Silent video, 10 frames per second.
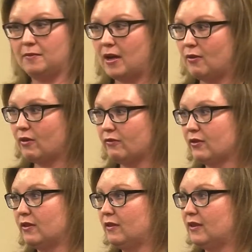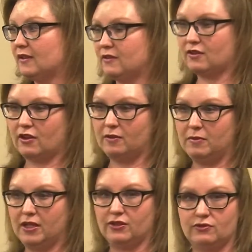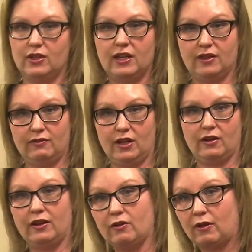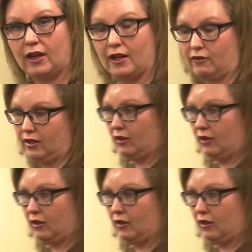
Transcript: Executive Director, Kelly Nauer, says that's